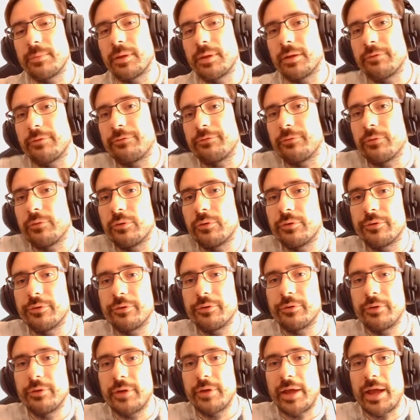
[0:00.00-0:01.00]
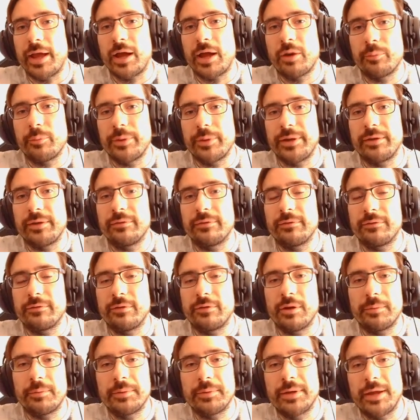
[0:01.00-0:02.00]
for how we can
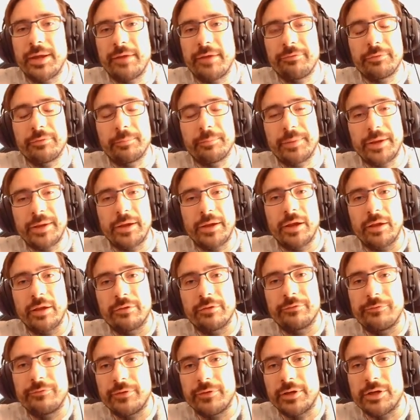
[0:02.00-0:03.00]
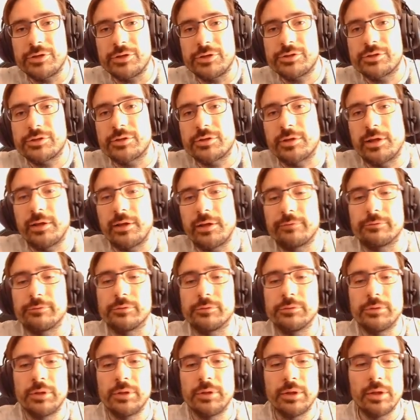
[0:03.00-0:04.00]
determine if the player has finished the level.
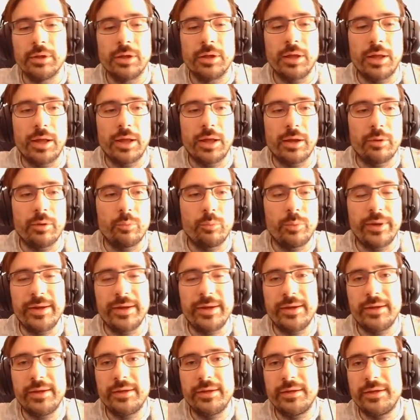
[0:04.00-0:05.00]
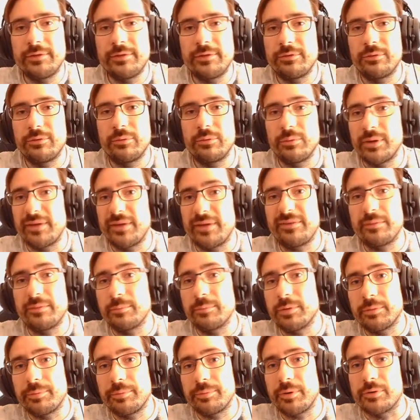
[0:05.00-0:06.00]
We need to do a
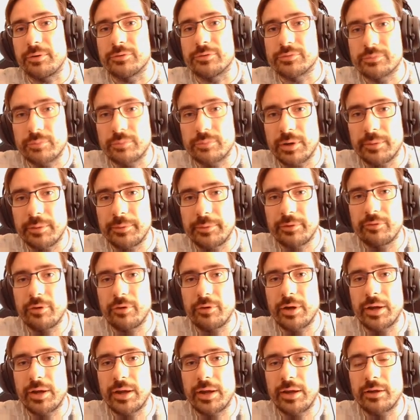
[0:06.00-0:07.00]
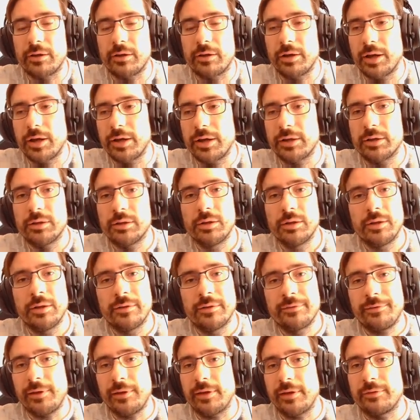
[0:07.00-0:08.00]
similar approach where we create a glider,
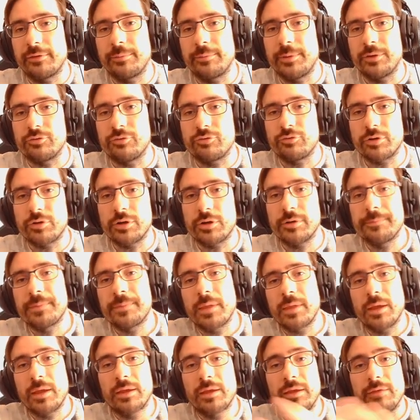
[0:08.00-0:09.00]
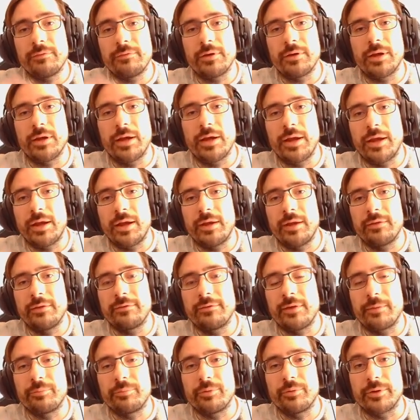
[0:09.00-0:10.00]
set that to be a trigger, give it a
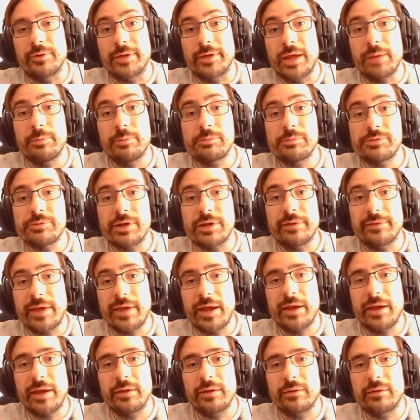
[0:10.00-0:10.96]
separate game object tag,